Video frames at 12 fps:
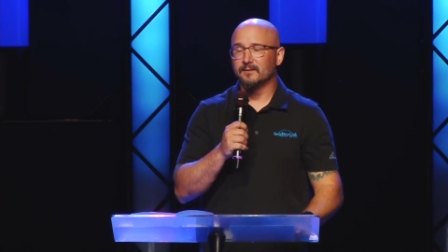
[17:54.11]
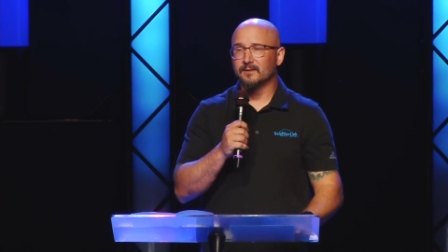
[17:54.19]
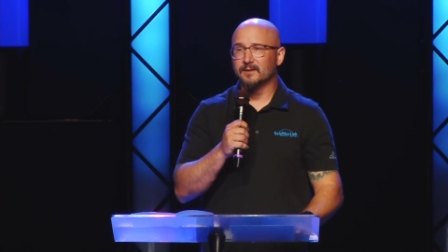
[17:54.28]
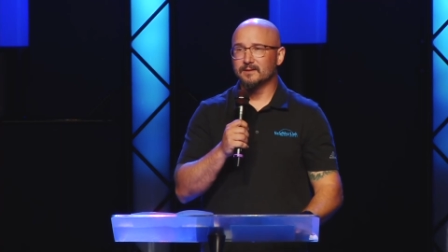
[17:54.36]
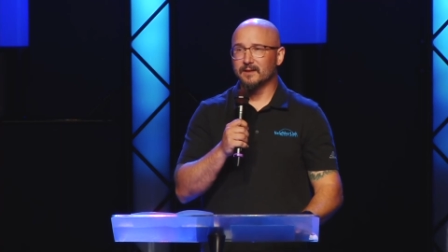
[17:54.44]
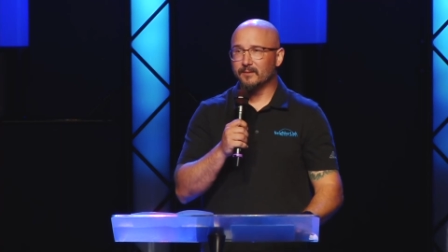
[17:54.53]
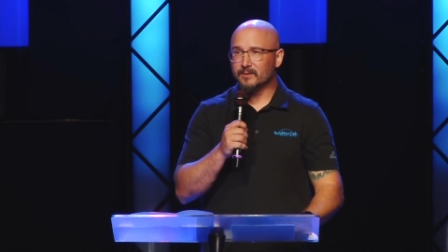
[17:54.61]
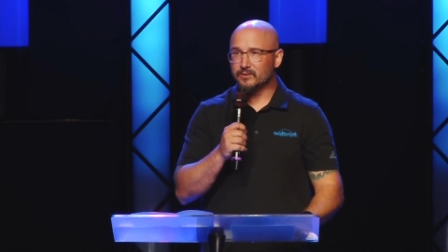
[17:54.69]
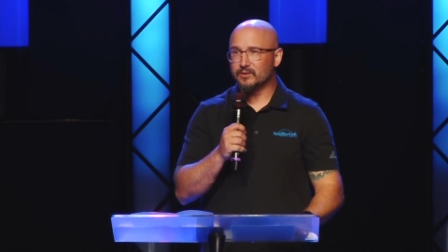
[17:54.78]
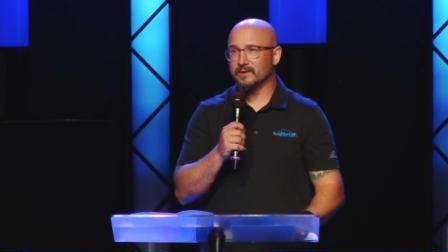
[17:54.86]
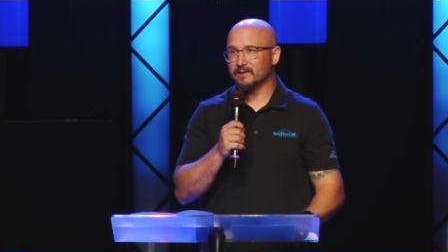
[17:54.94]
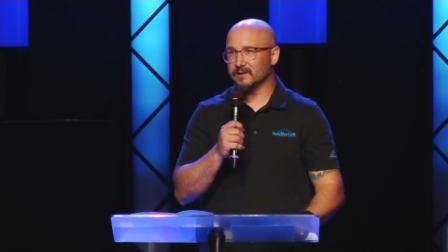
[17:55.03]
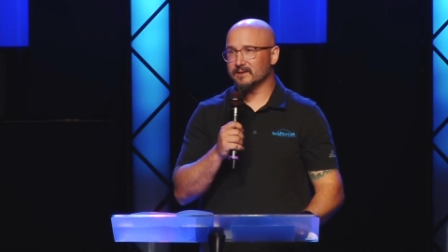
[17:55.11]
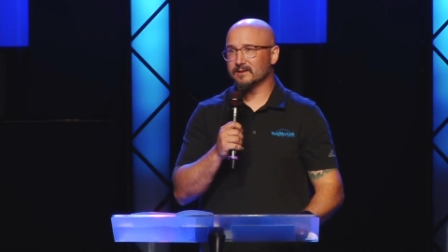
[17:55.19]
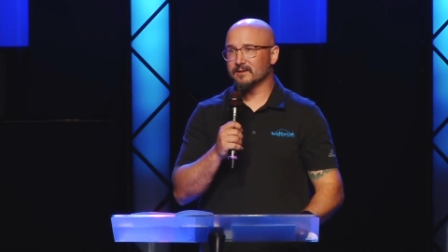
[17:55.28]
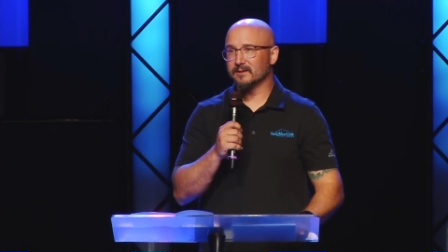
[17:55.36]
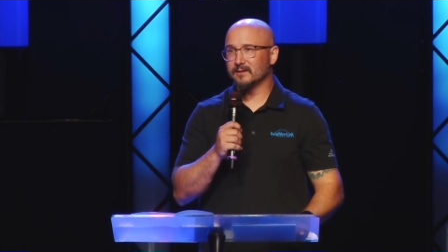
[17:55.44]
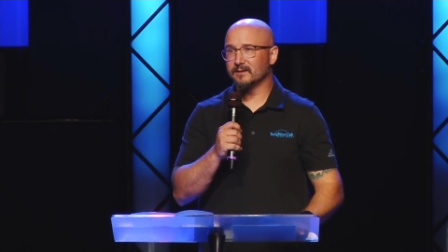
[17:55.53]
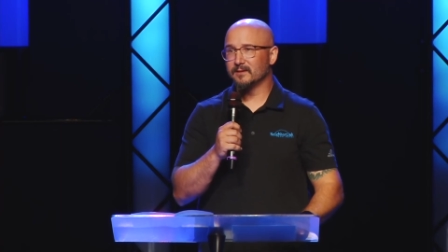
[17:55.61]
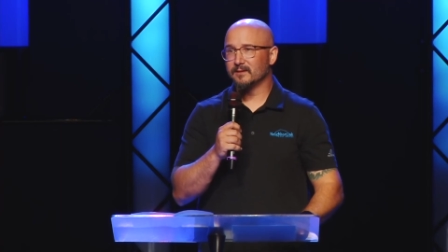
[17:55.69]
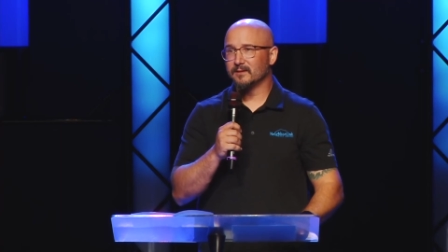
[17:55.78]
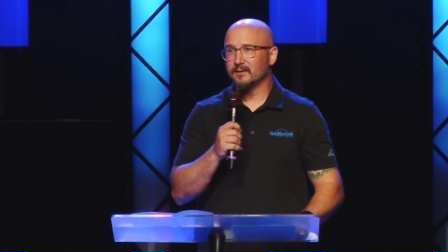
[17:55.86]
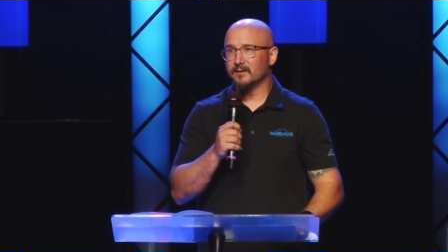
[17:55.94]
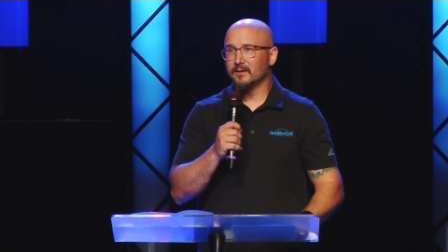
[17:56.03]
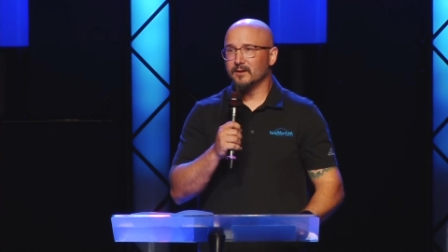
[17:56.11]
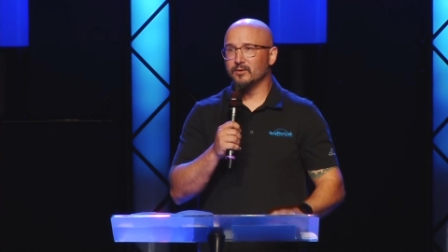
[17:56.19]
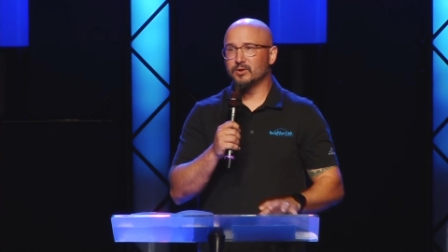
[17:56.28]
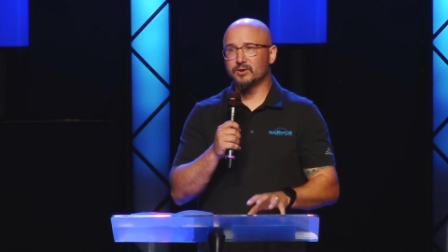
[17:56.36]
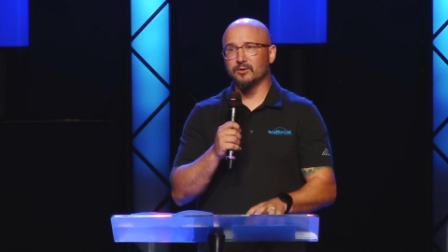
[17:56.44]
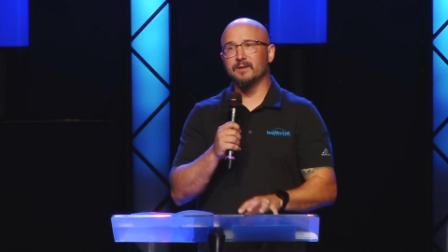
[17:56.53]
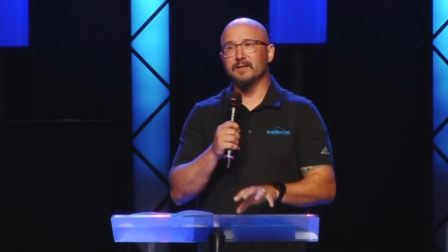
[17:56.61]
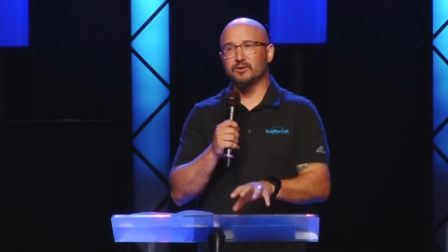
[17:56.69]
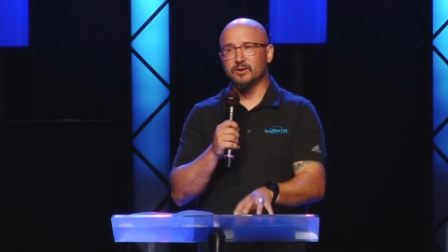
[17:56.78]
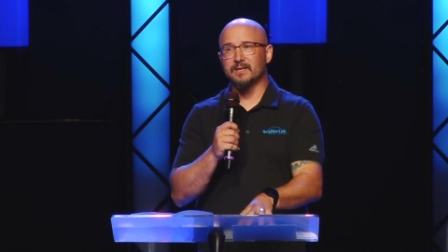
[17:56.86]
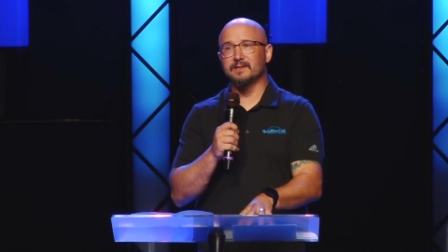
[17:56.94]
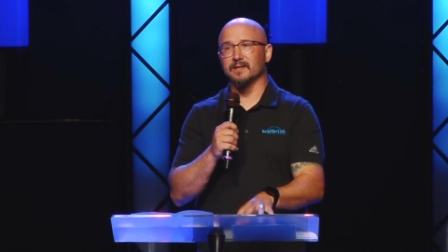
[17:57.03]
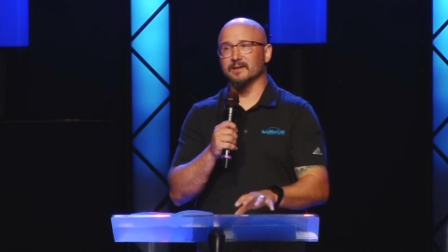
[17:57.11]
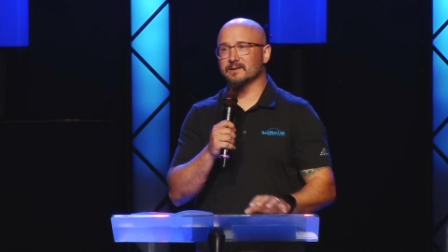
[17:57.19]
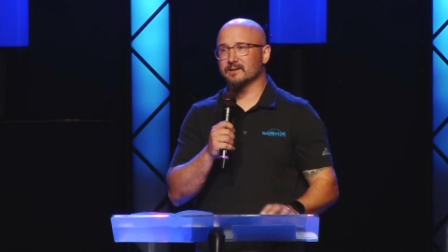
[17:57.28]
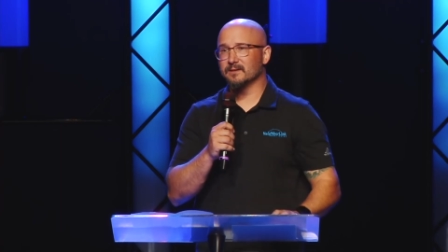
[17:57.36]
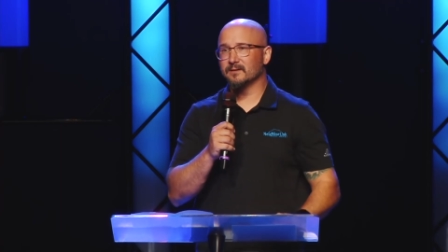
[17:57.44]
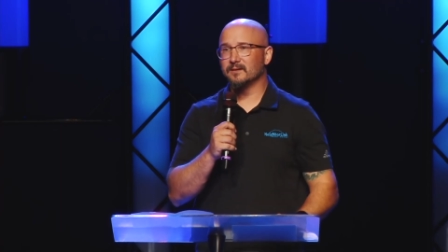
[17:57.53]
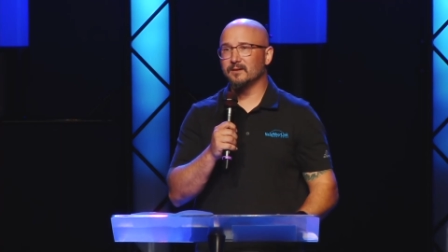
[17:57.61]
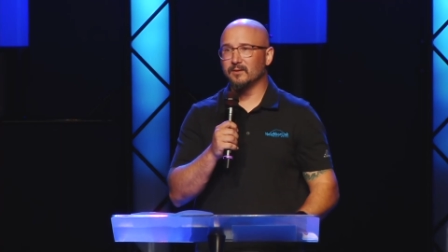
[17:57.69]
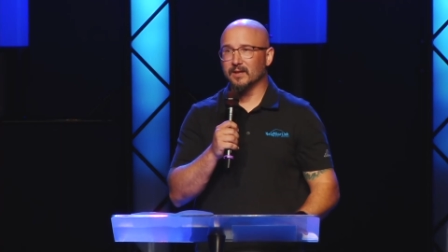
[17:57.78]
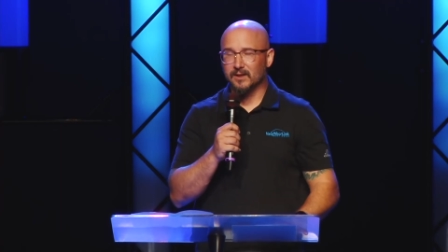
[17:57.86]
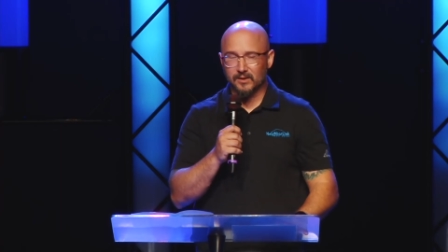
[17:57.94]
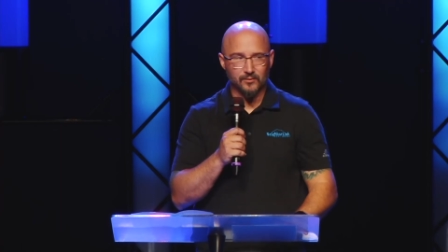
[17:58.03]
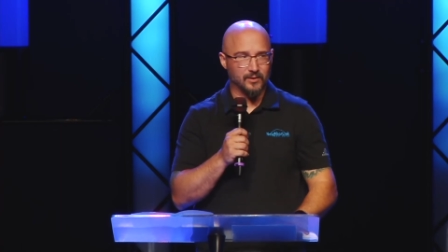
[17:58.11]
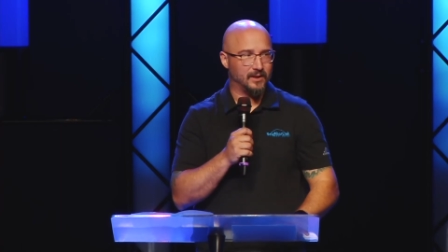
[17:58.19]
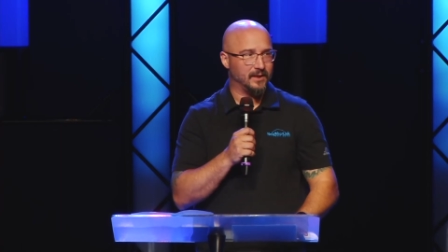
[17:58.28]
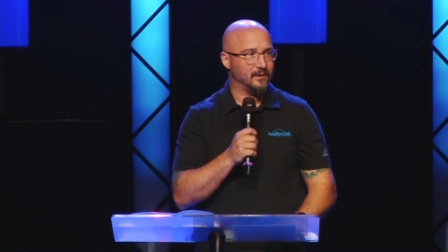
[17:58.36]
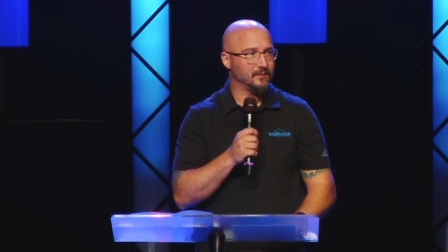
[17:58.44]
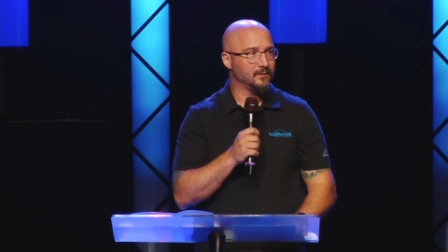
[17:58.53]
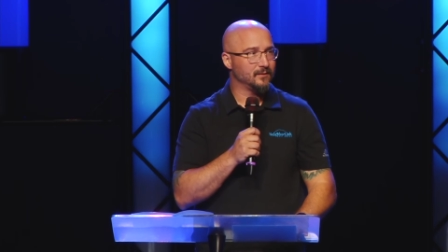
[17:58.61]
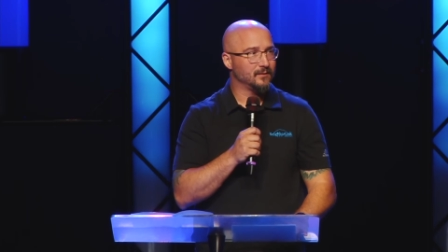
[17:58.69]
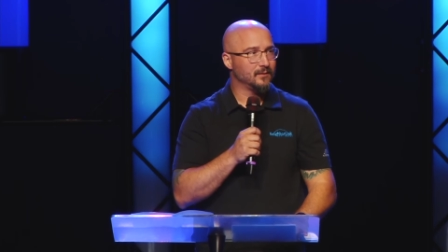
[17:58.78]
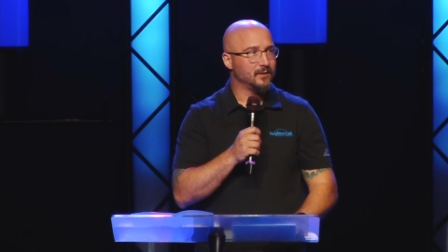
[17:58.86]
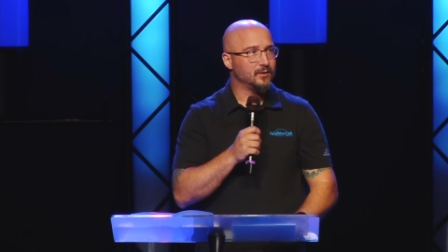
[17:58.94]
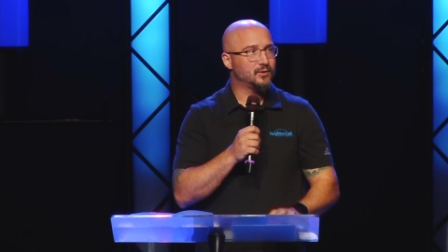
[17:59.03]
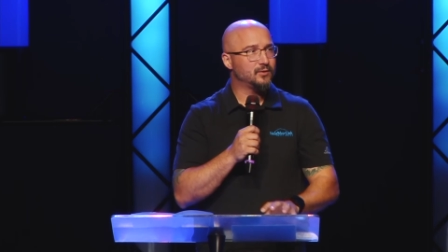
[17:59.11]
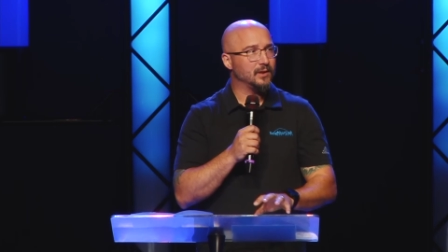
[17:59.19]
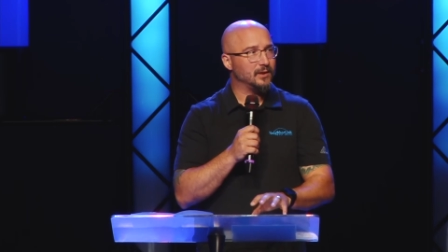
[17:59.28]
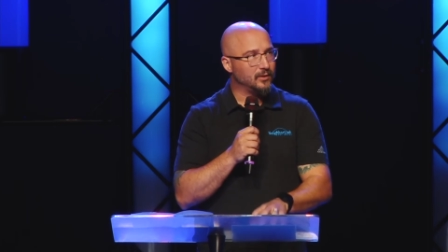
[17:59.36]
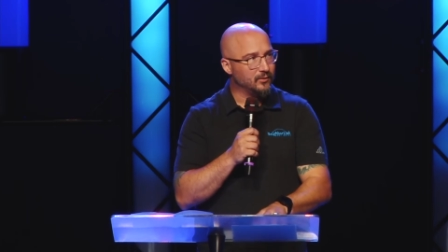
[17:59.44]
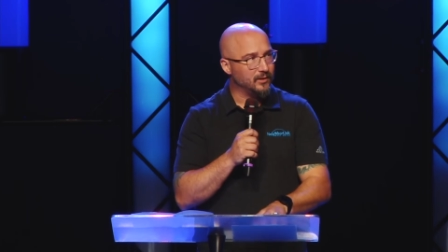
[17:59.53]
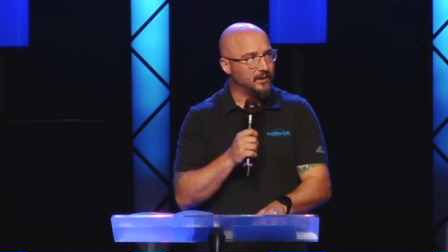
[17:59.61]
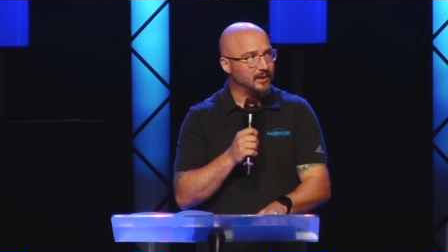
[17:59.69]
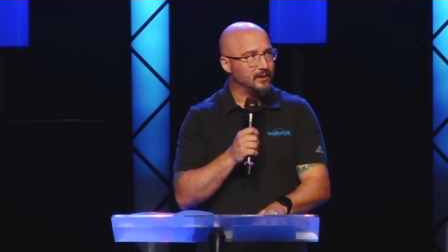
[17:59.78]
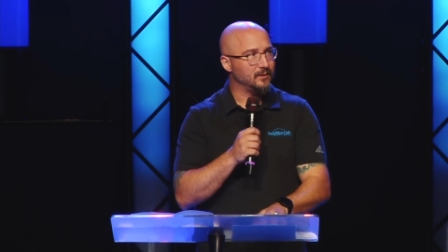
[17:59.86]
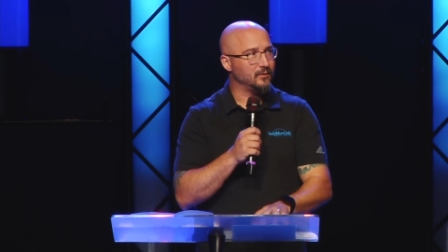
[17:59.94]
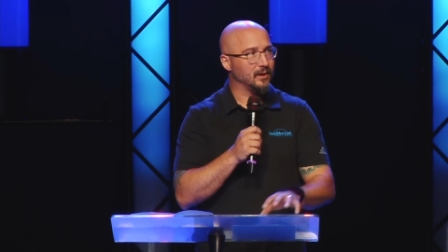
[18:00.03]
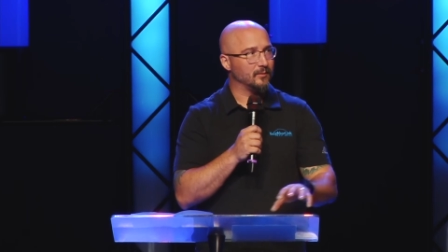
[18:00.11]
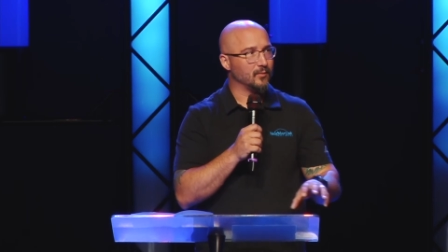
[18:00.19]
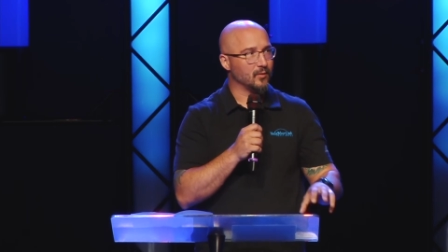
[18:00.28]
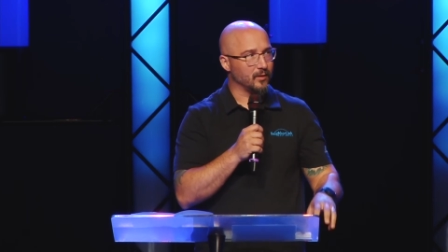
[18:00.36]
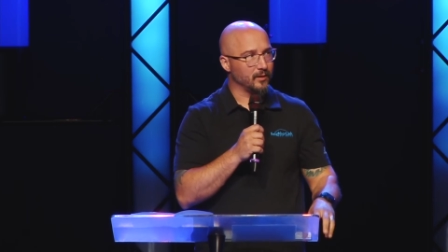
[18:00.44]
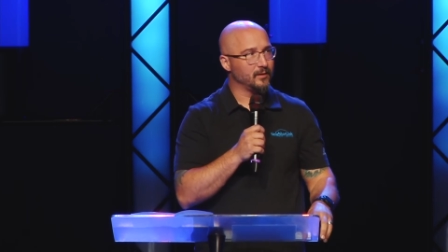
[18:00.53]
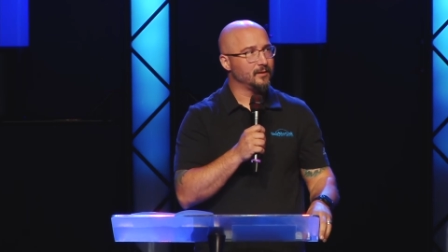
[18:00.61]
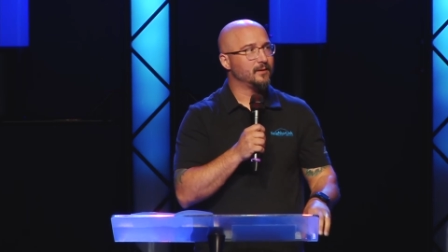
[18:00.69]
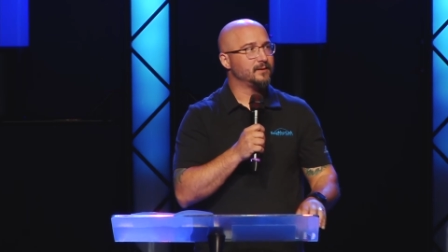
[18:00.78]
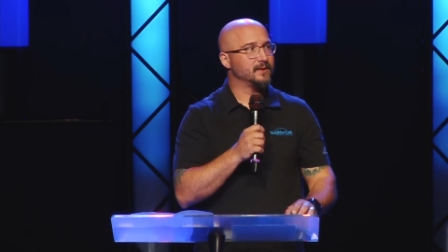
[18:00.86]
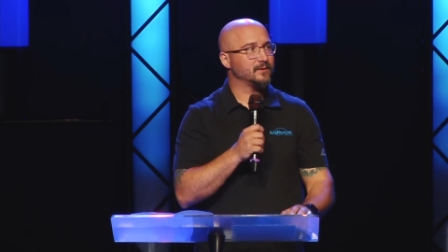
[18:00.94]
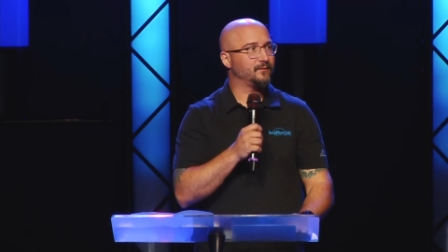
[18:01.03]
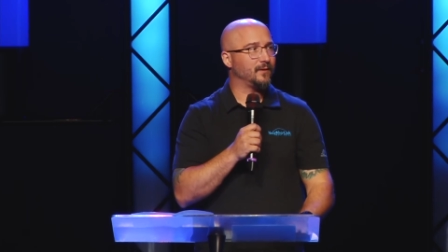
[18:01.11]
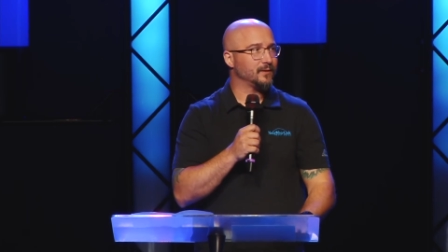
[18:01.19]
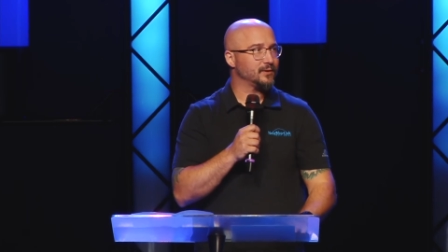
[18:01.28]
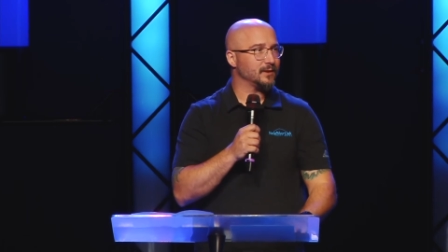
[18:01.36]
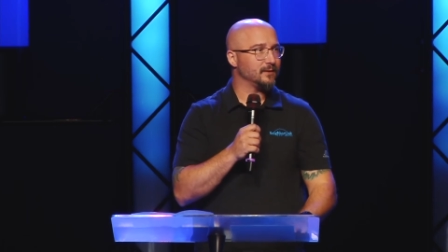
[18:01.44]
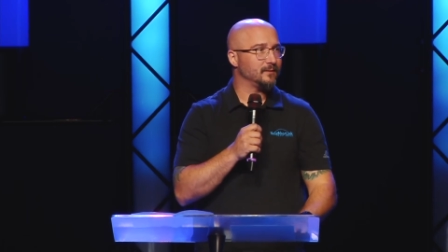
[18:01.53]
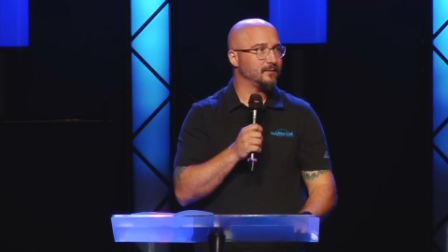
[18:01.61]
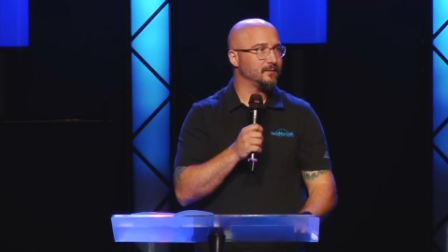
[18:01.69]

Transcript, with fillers: His name is Jesus. You shoot at Jesus, you get unity. You shoot at unity, you get more dysfunction.